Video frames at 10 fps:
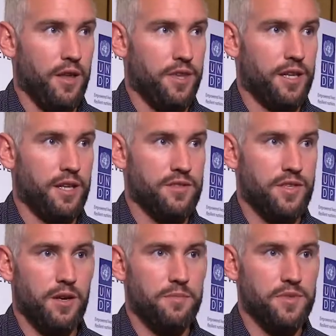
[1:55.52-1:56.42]
think in
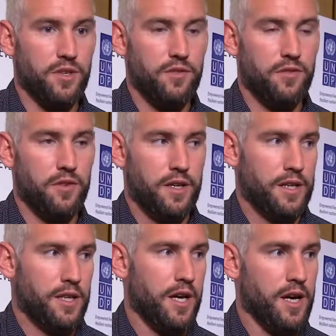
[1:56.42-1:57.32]
terms of
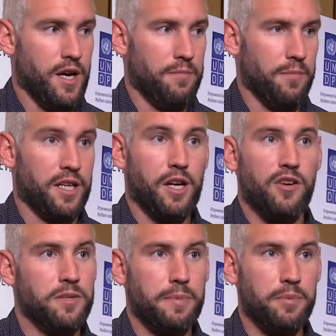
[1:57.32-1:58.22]
um,
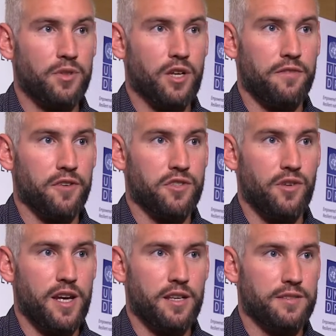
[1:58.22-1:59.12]
encouraging people to go for
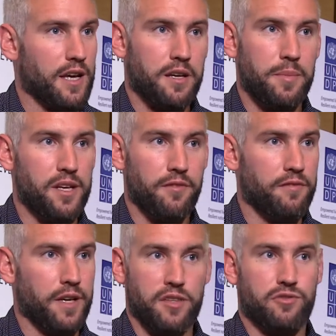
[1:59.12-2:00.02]
screenings, that can be
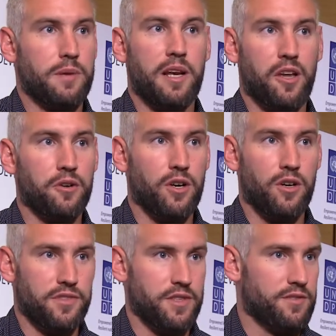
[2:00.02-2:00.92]
done extremely low
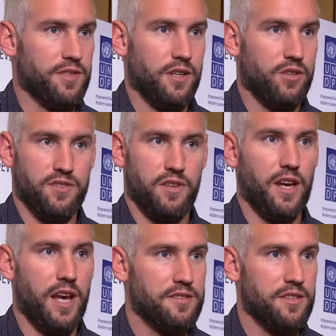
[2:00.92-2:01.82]
cost. It's the cost of a
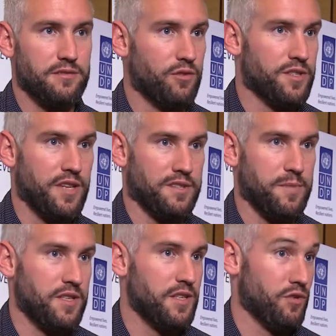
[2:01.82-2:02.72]
letter or a text
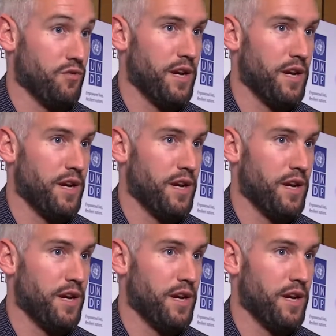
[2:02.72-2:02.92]
message or